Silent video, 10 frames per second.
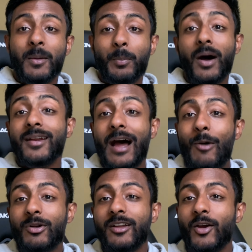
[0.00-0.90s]
but I
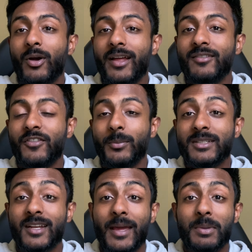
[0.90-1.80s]
wanted to go ahead and film it
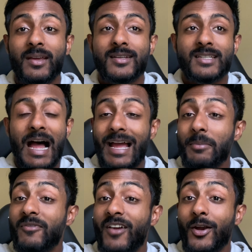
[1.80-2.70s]
today because I am
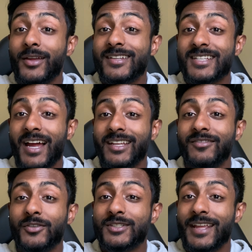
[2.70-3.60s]
very excited
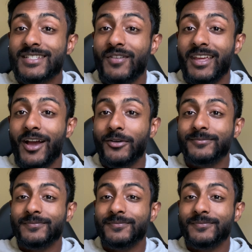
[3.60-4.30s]
for today's video.